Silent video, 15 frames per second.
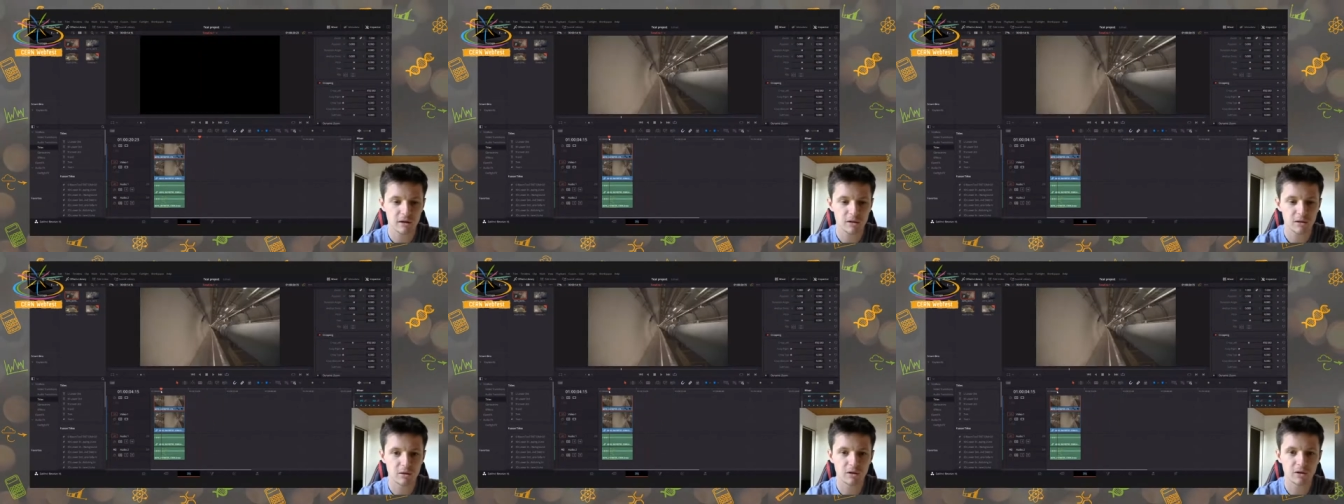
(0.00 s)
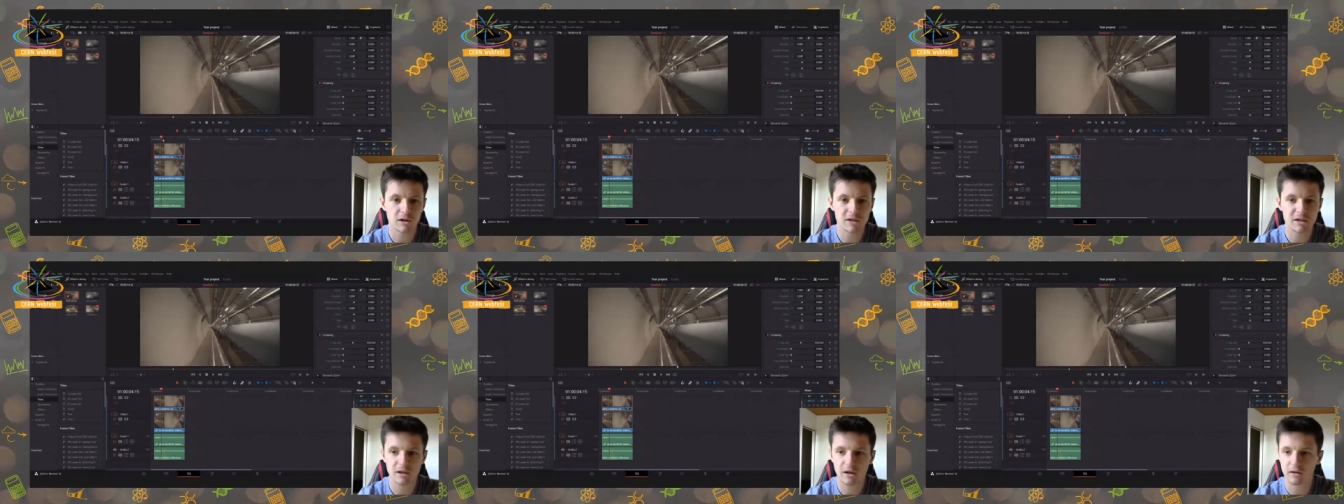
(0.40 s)
So you can
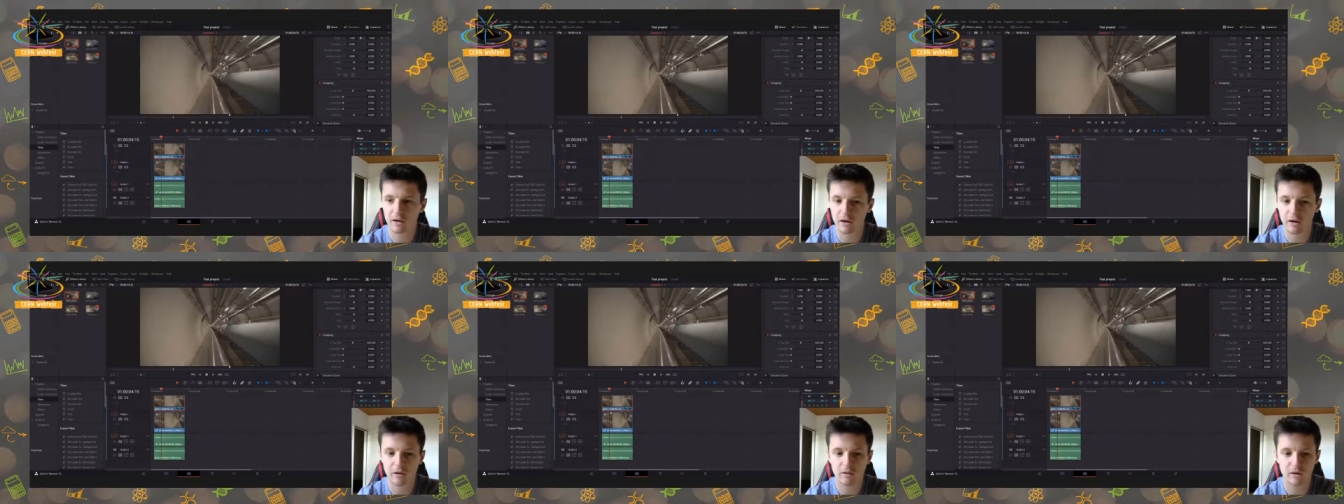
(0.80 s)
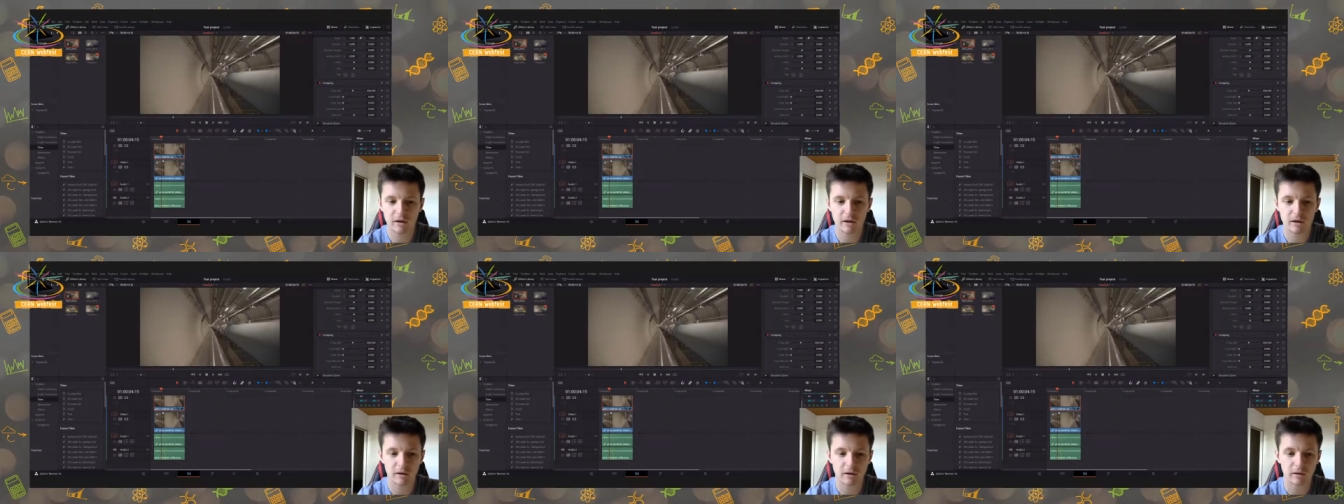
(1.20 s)
decide that I
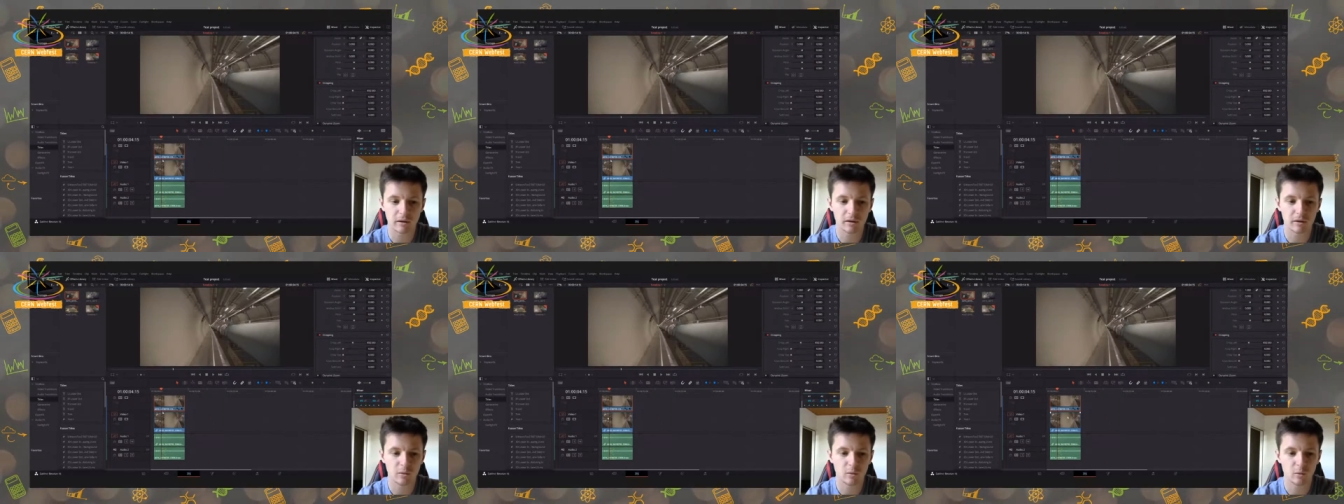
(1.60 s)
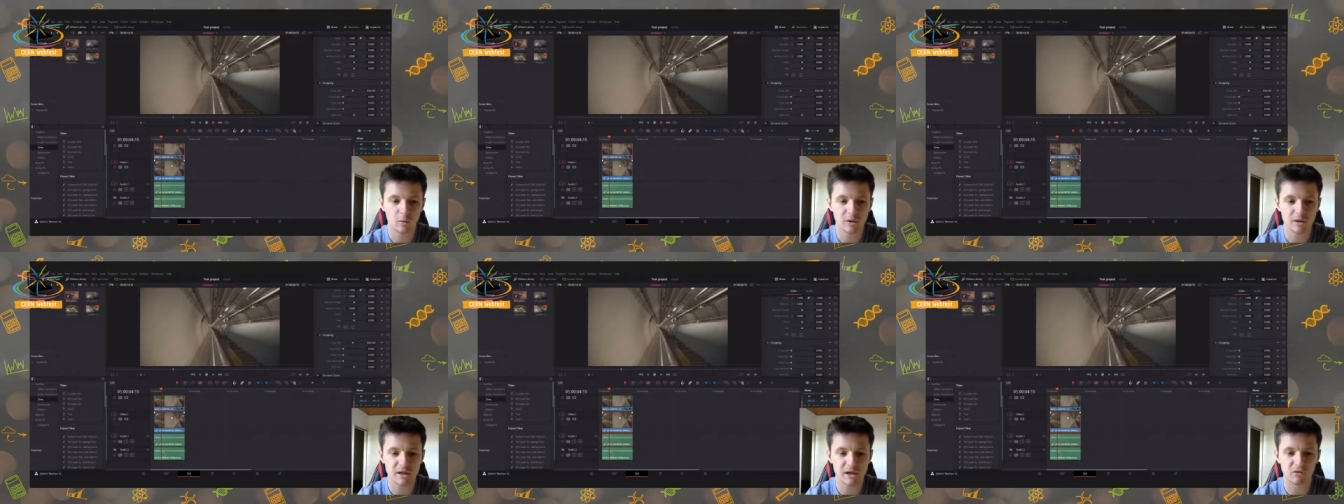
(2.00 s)
only uh,
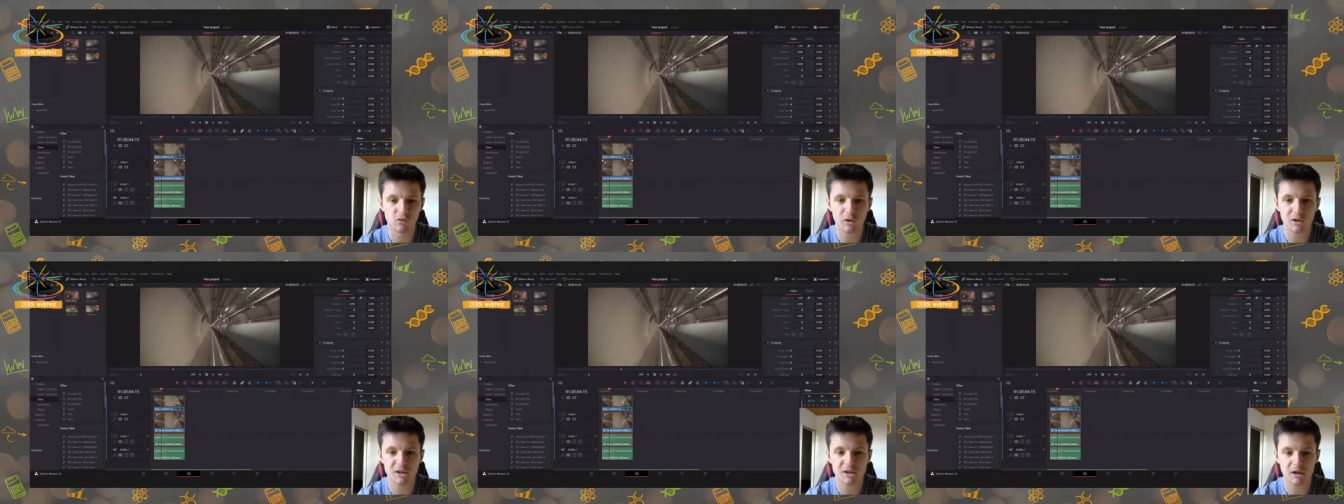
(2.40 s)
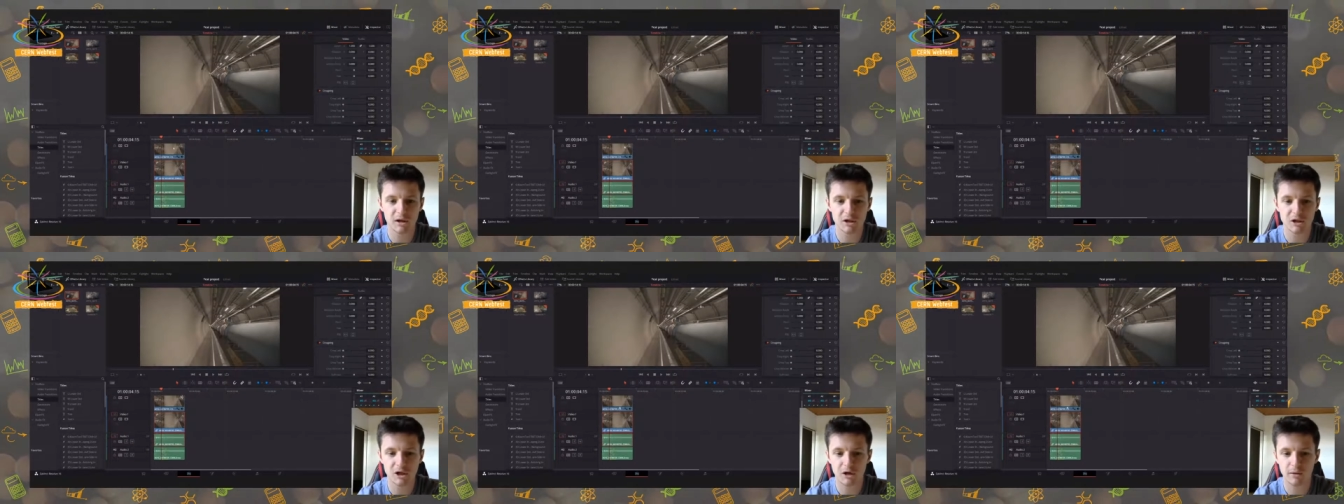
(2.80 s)
want to have one
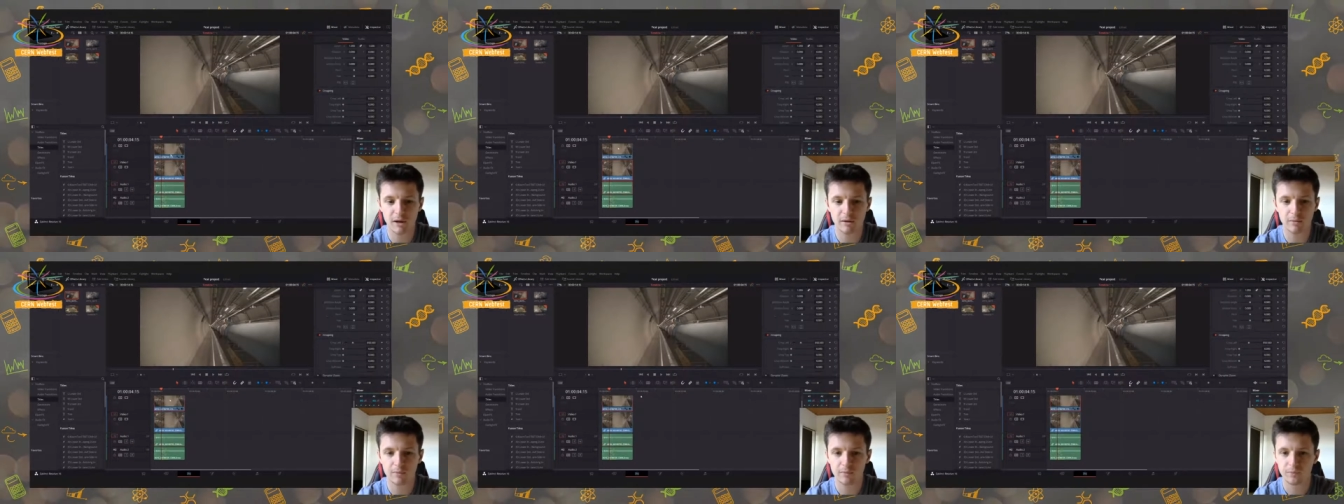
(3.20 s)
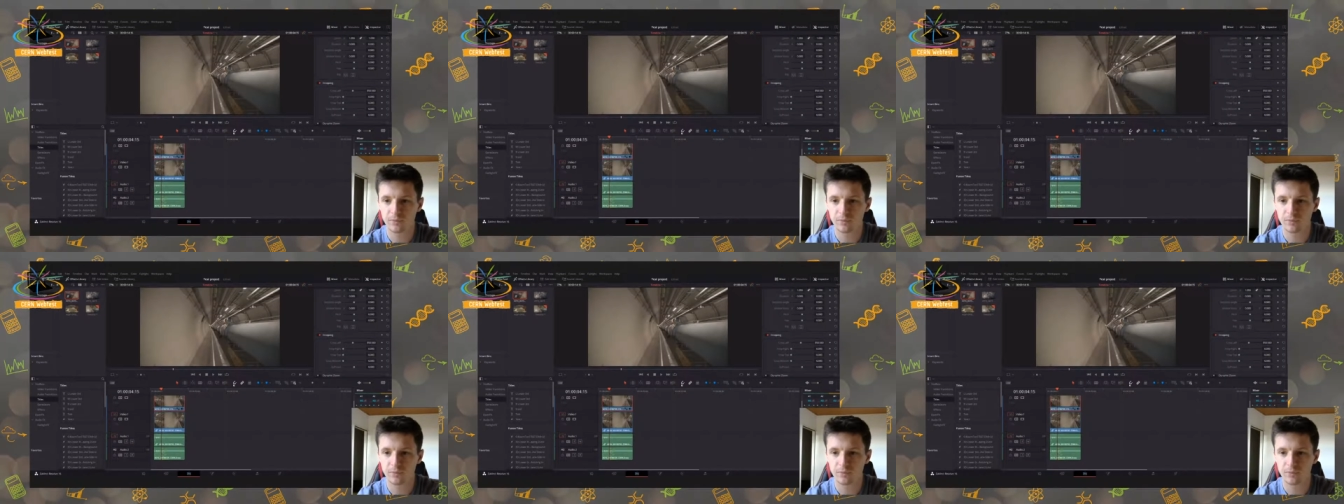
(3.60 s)
side showing.